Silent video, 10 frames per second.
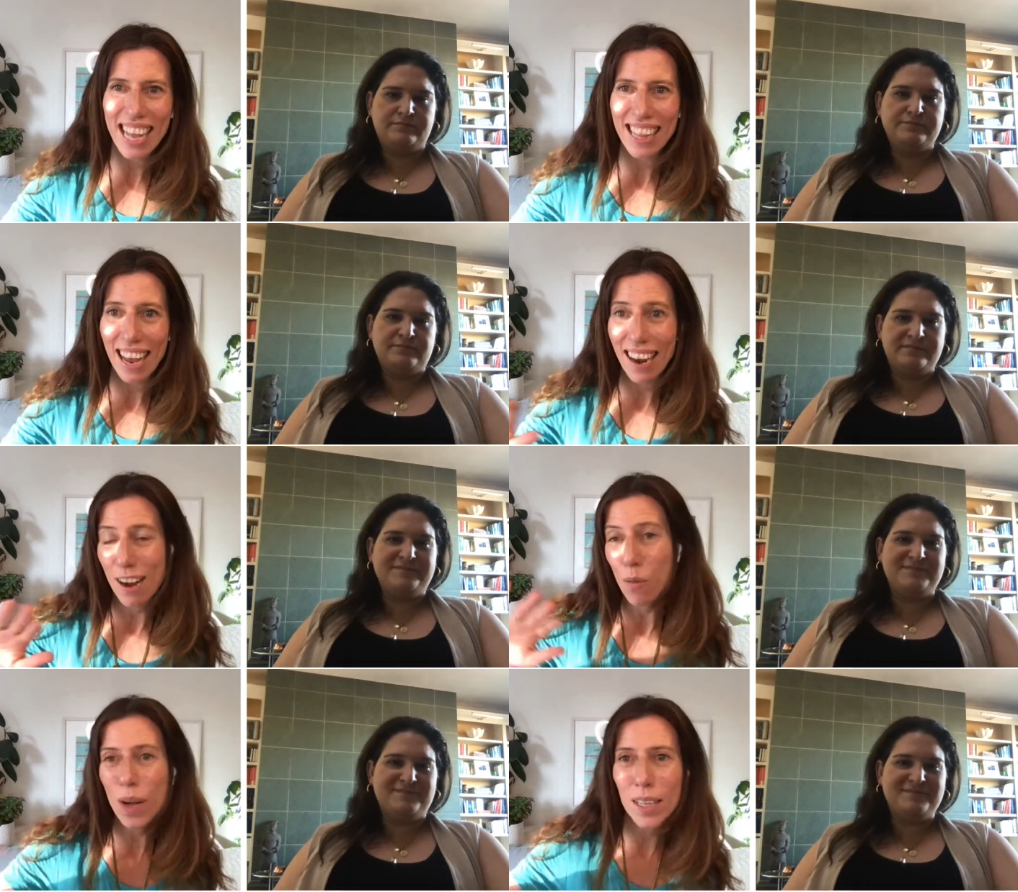Speaker 1: and then
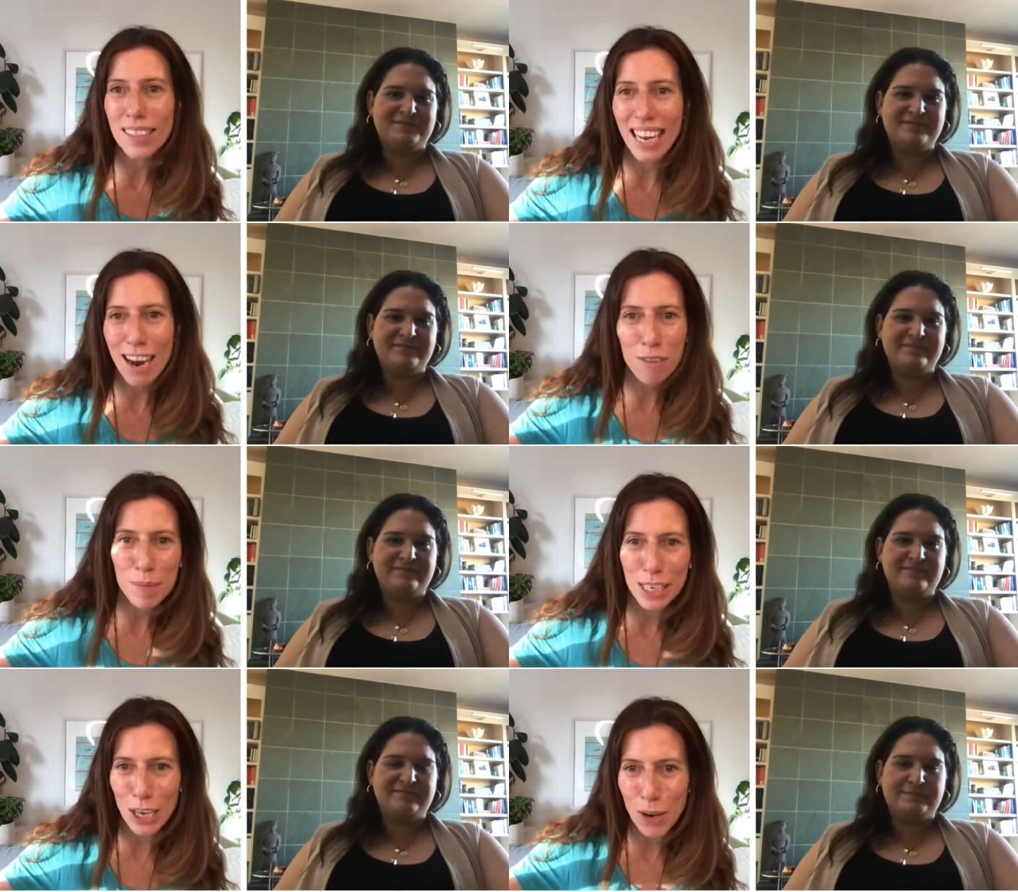I will let
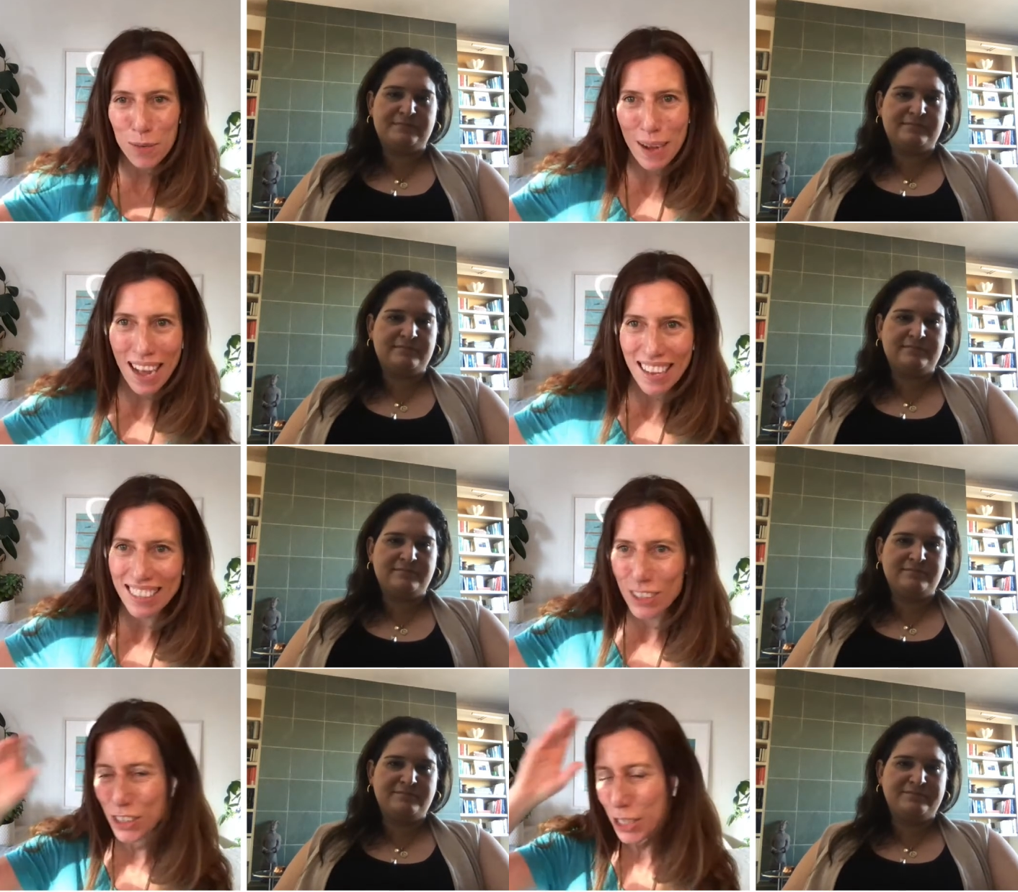everybody go
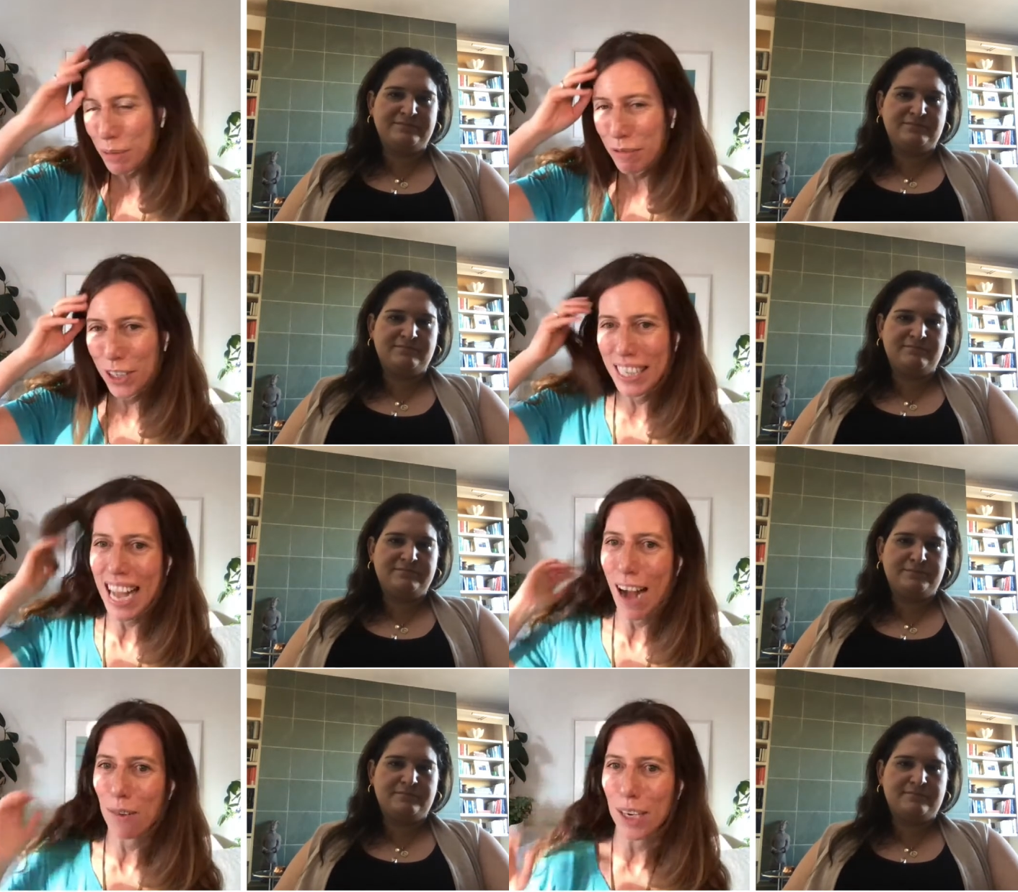by just before
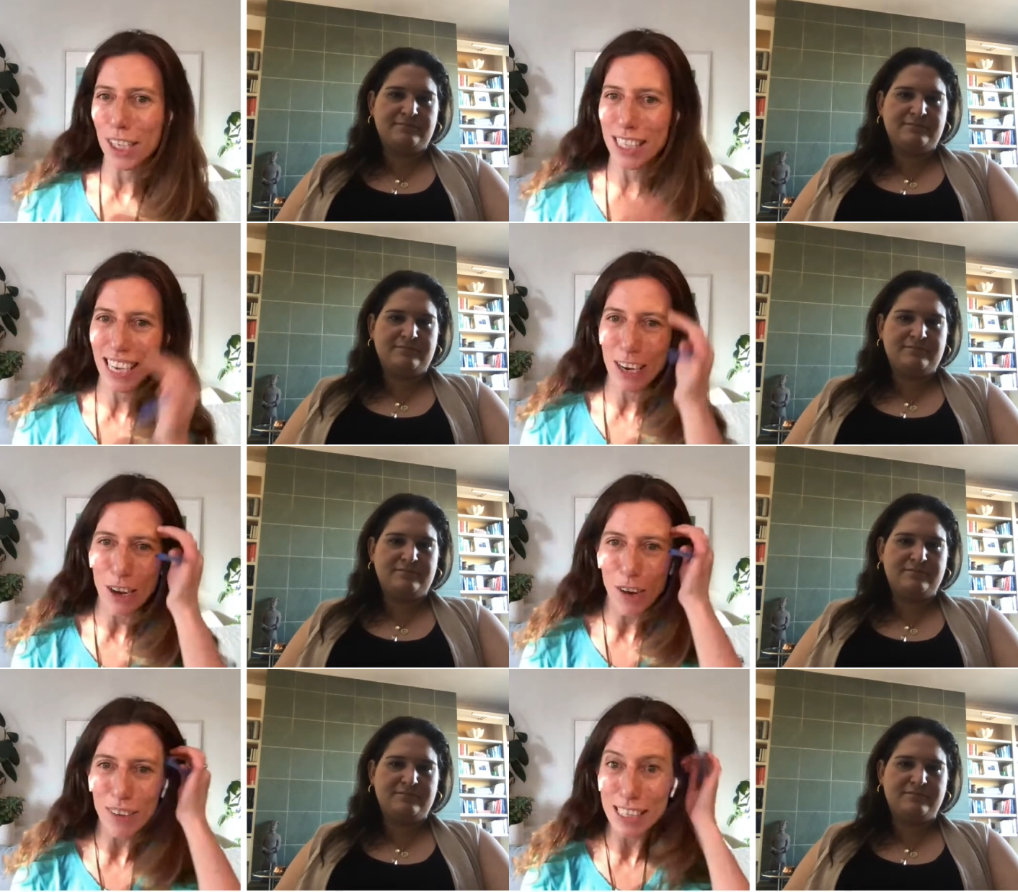the hour because I
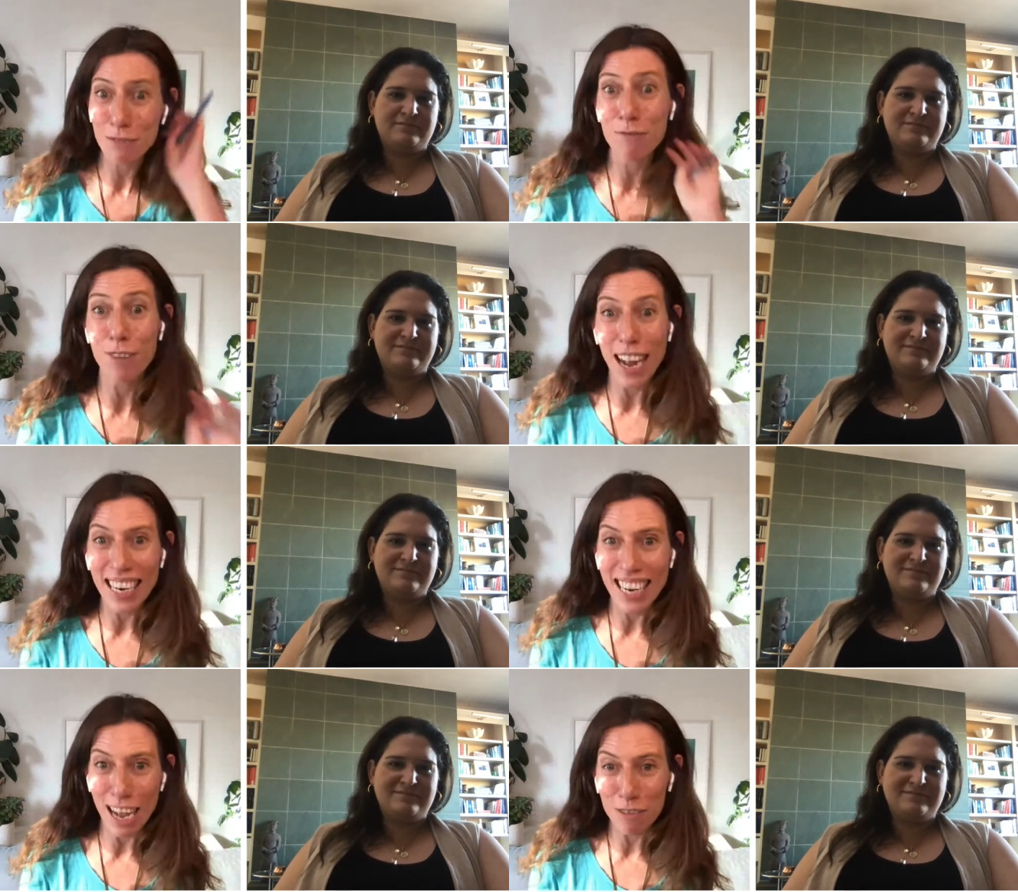know it's
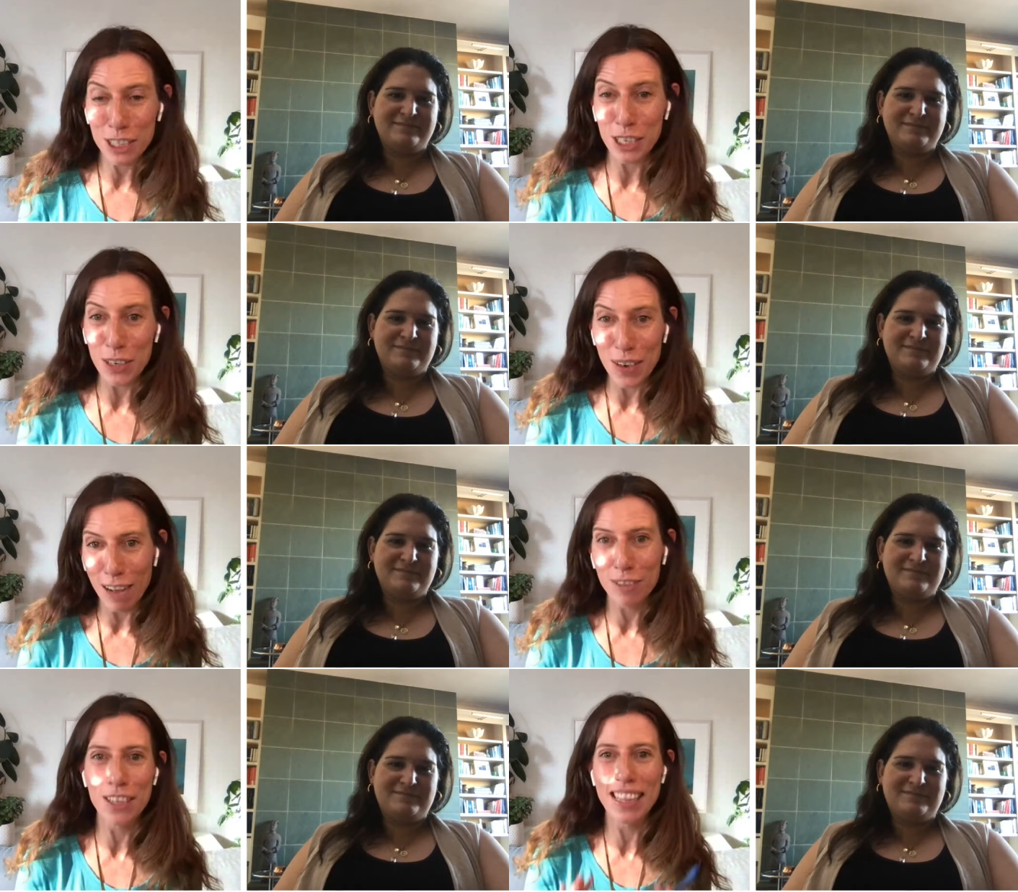Friday afternoon
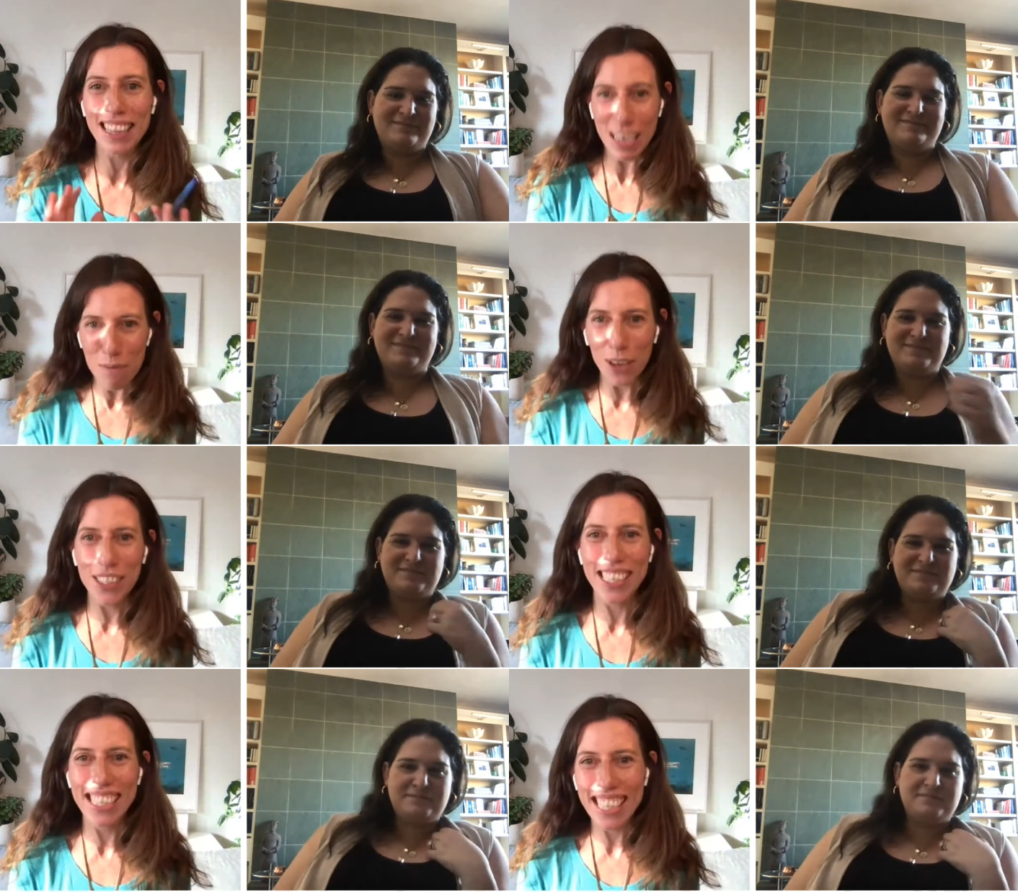after the
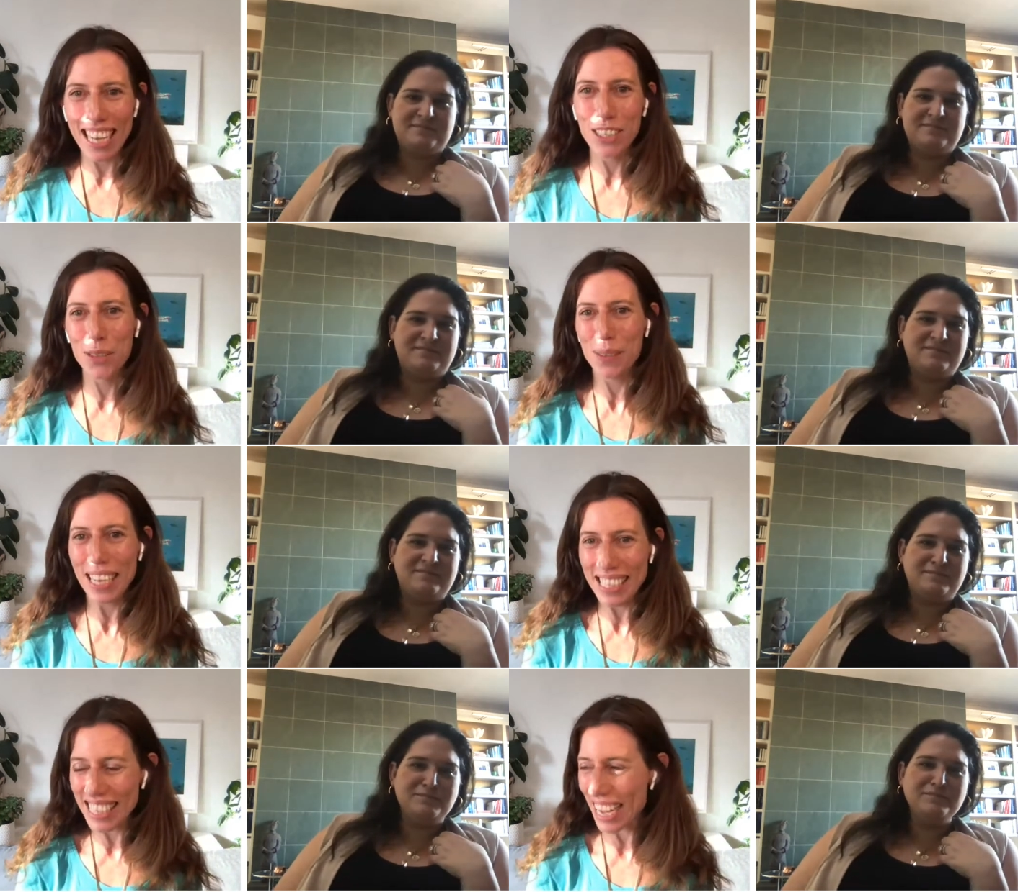most intense
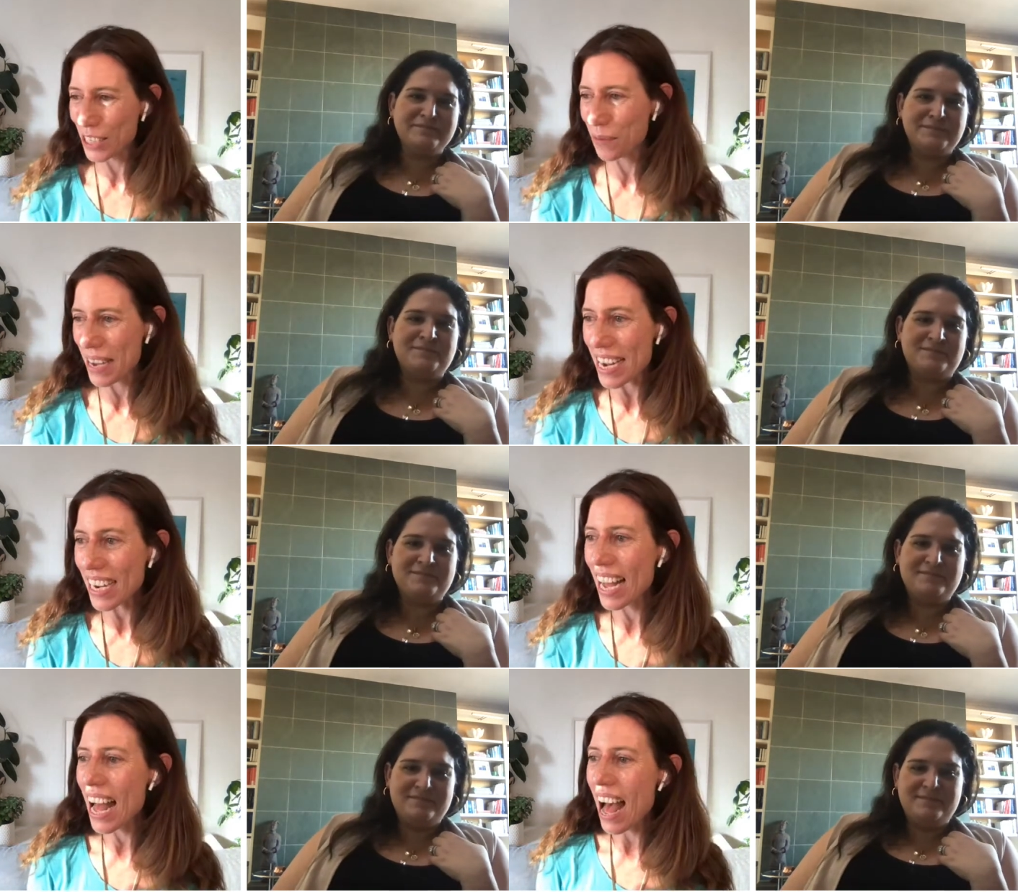intense
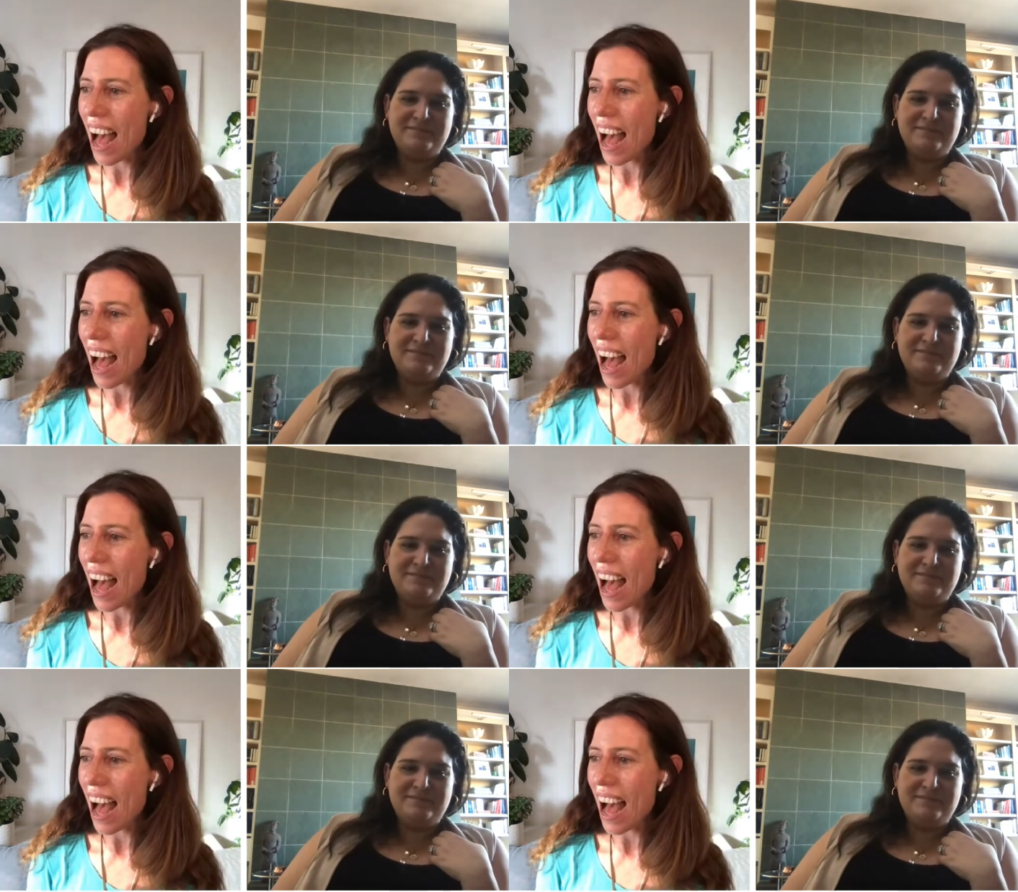week.